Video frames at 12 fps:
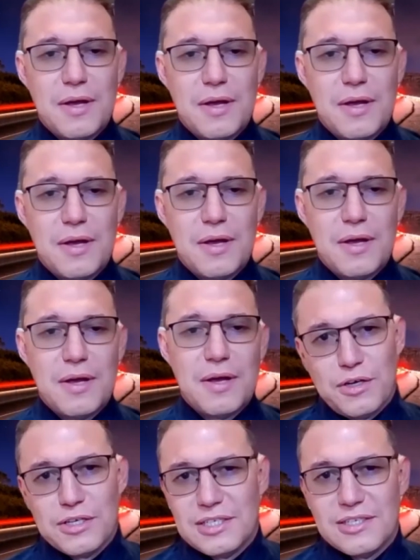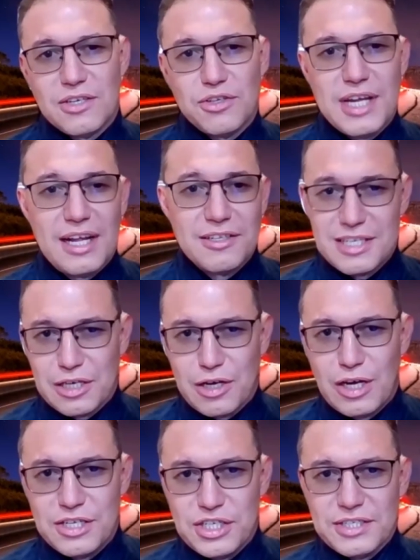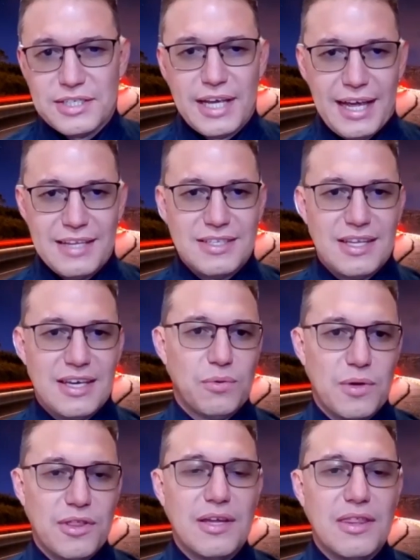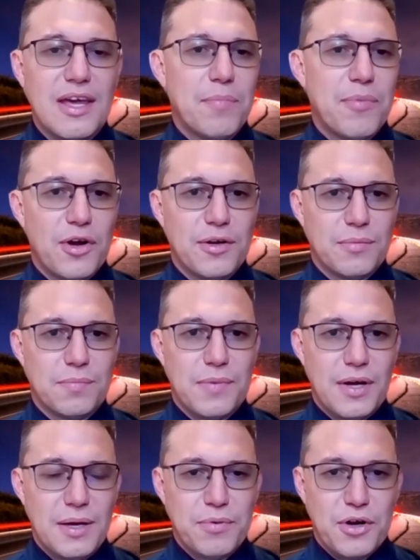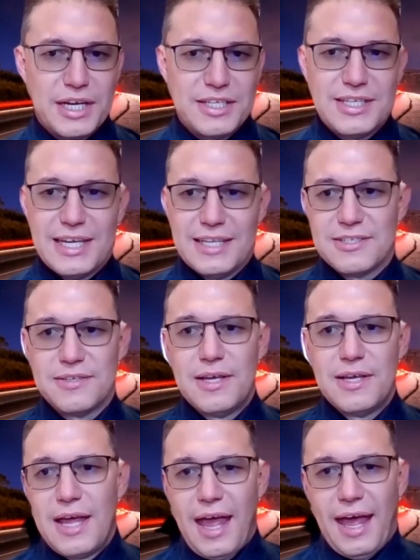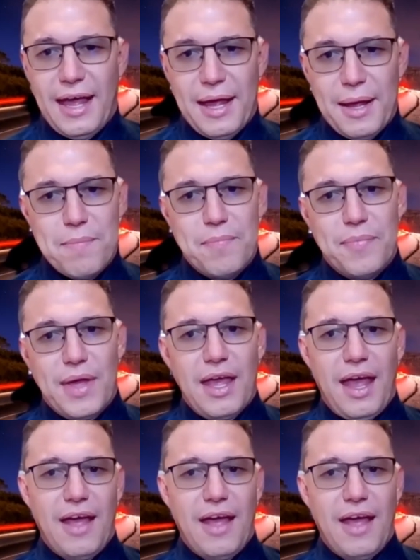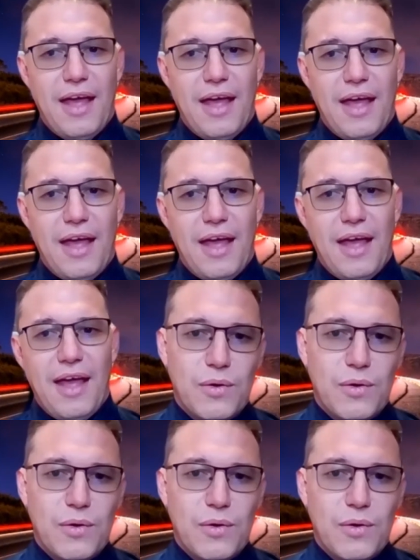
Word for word: my primary focus is on Dell Technologies as that within their product uh, product sets, um, and then